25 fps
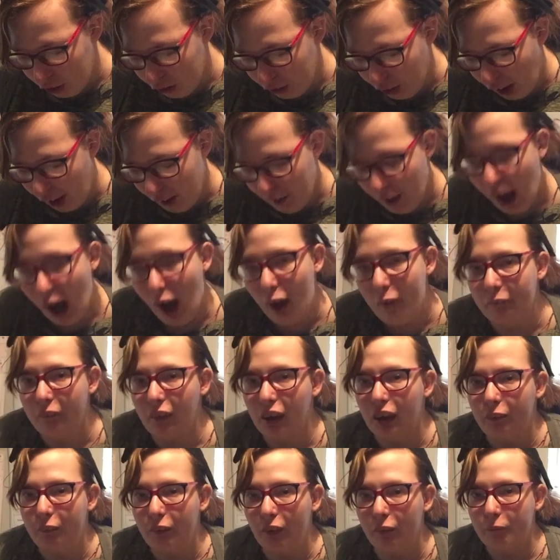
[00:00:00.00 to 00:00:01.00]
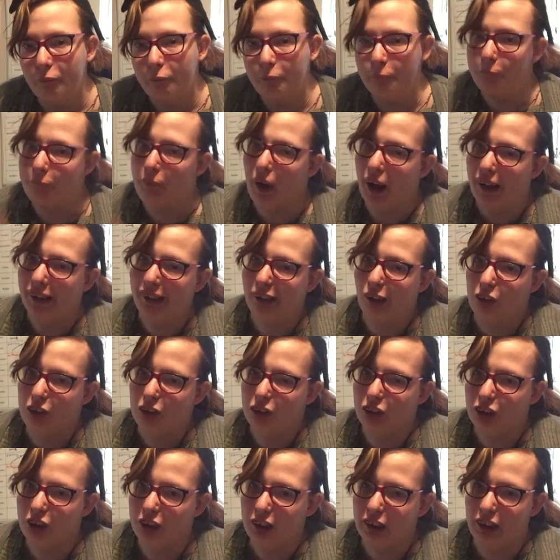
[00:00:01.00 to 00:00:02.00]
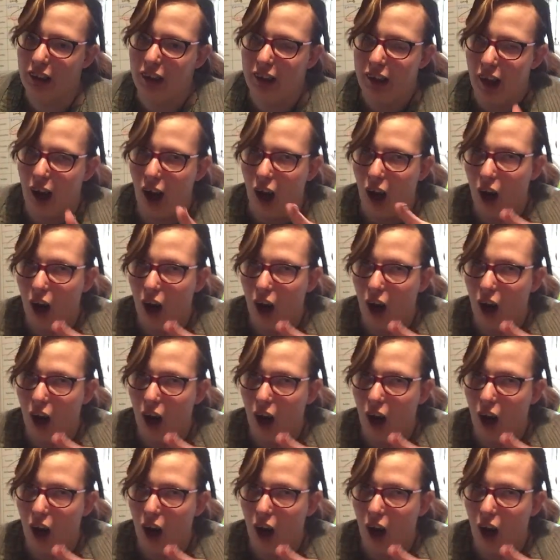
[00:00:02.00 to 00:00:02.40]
So moving back onto the